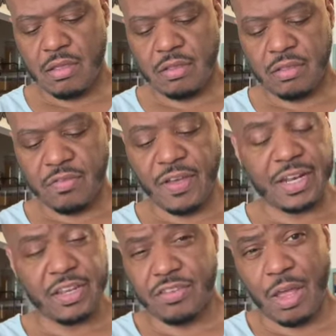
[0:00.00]
In
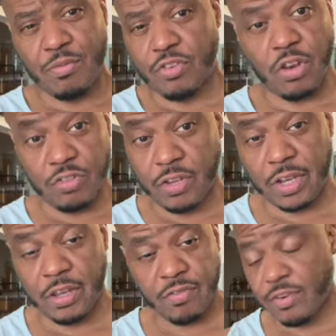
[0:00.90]
fact, I'm just going to stick
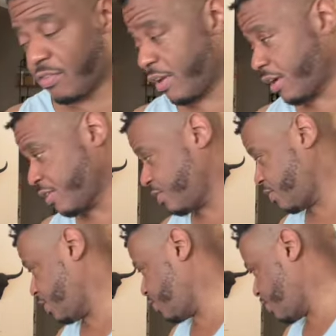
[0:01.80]
it in the refrigerator because it's
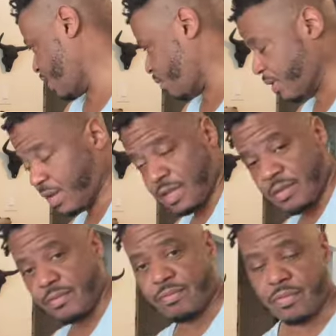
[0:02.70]
easier that way.
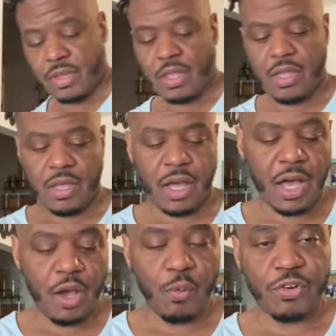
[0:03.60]

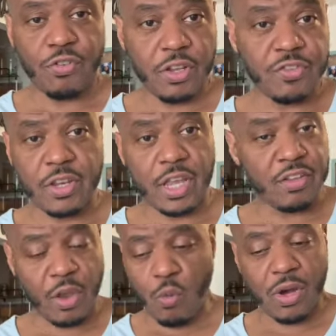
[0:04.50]
With Trulicity, it's
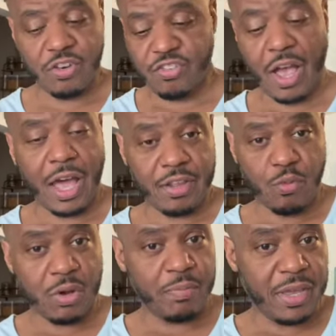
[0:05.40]
like one shot. It's
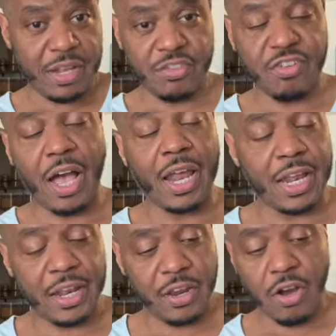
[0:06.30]
one pen shot
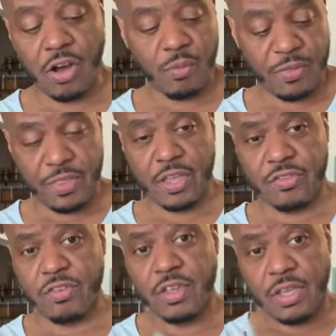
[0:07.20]
and then gone. With
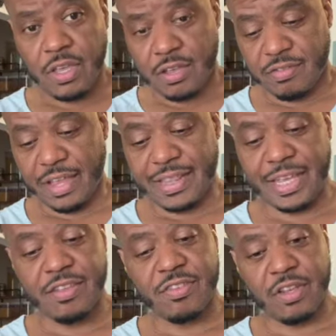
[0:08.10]
this, it's like the
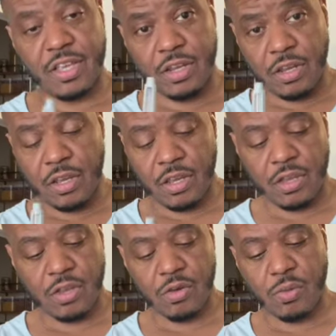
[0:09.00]
insulin.
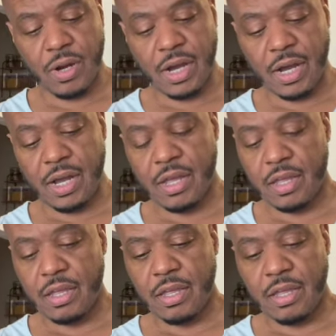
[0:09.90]
You
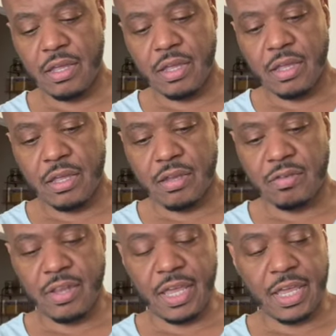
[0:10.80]

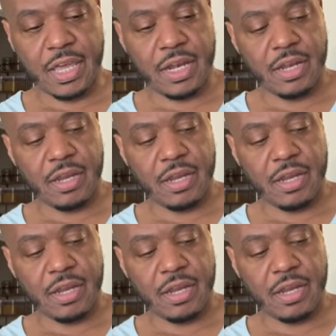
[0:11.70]
take it.